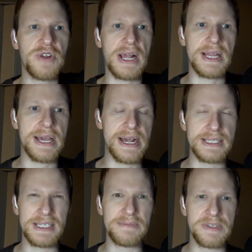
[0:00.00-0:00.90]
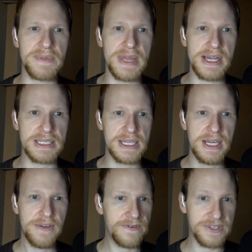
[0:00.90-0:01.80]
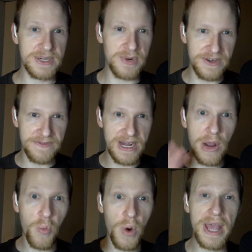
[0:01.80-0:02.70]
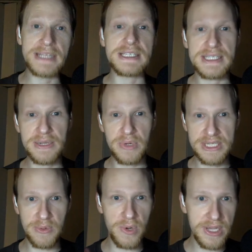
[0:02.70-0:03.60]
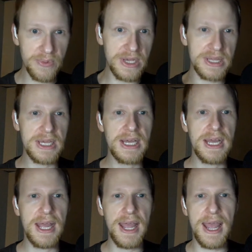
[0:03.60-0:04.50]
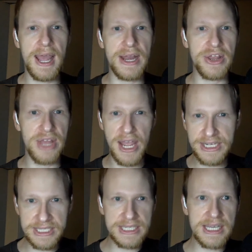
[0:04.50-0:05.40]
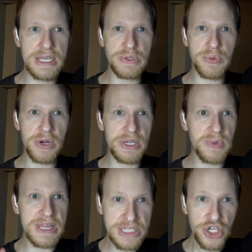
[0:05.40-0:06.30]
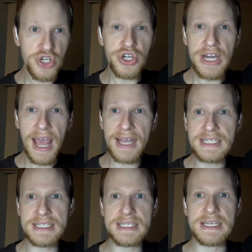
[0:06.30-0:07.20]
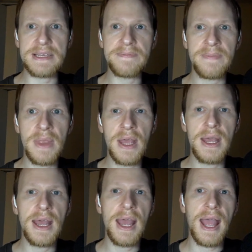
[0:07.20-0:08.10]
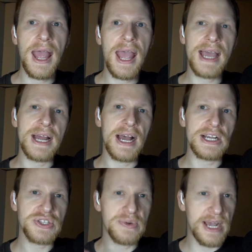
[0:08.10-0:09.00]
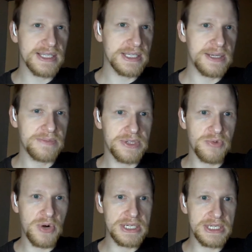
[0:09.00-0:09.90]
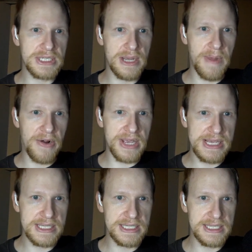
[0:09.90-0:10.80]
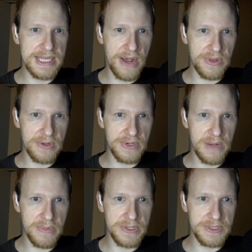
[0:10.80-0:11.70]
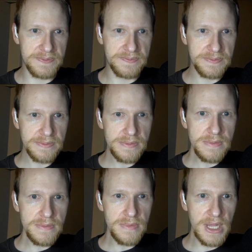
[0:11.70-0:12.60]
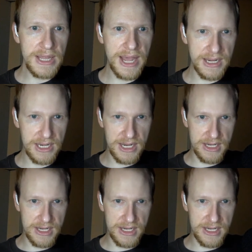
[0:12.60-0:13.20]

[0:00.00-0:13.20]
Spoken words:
Directly, I asked him some things. First, I wanted to find out what agency was he working with, and the agency he was working with is a good agency. And I also asked him some questions about his download numbers that